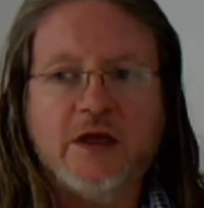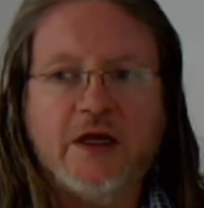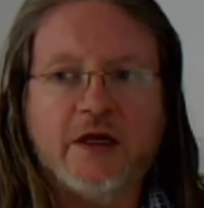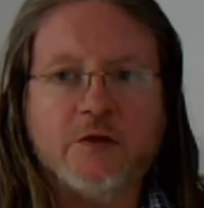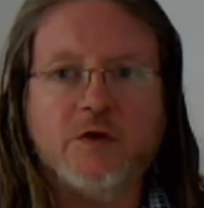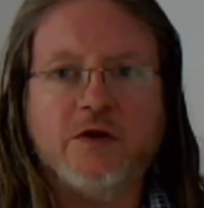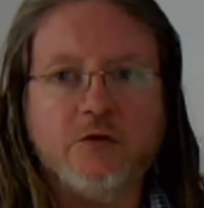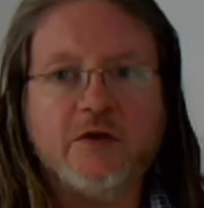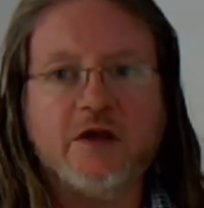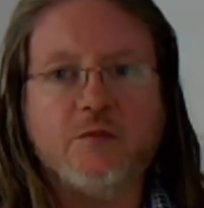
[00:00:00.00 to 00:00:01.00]
and we
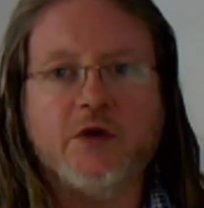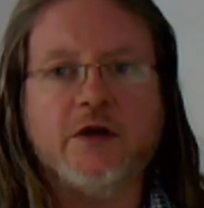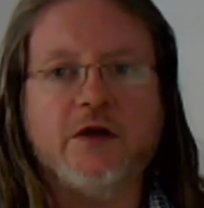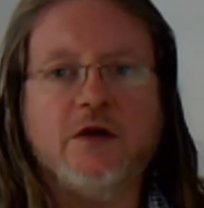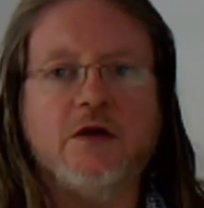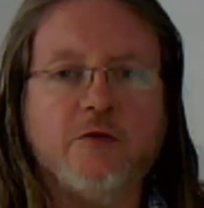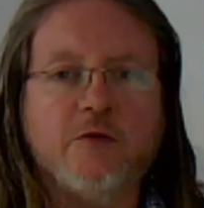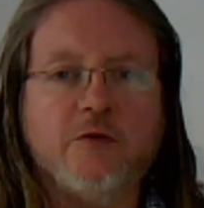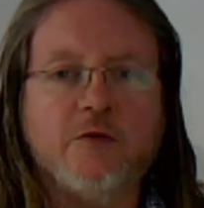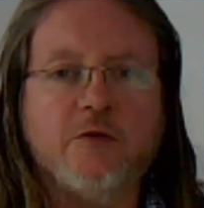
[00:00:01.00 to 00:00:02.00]
do that by
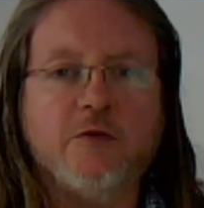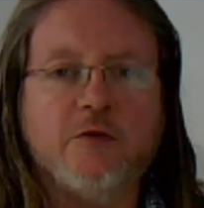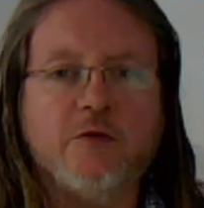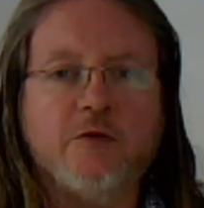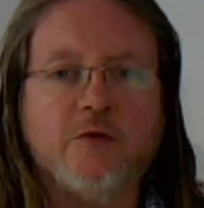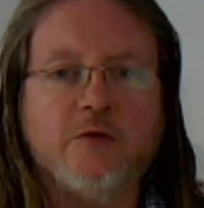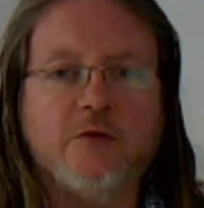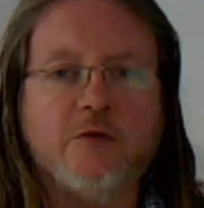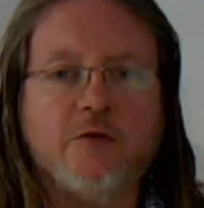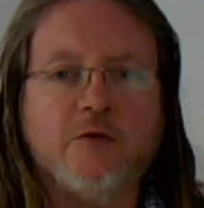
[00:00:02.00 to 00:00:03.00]

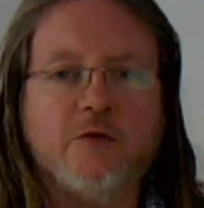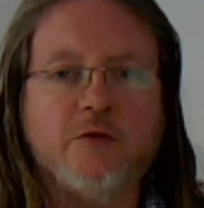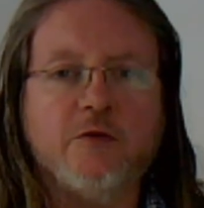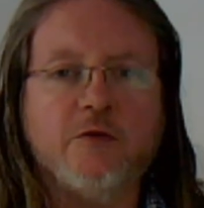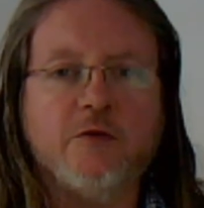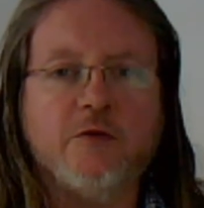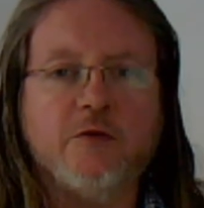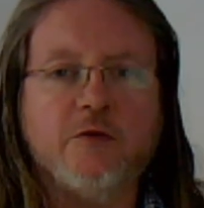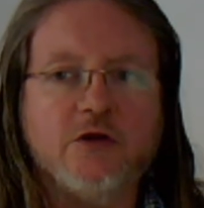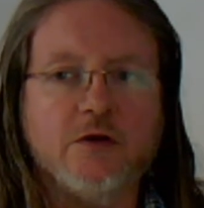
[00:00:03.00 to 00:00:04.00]
providing
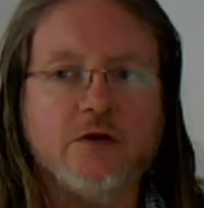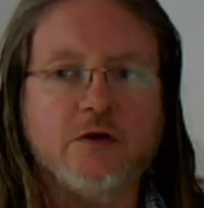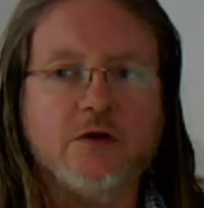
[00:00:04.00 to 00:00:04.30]
separation.